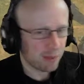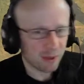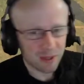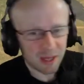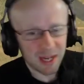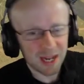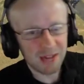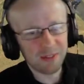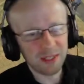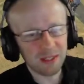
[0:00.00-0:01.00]
But
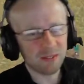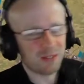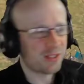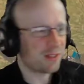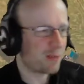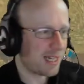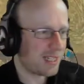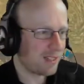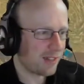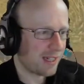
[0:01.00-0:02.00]
I think
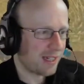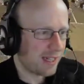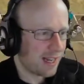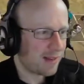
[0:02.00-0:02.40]
retrospectively,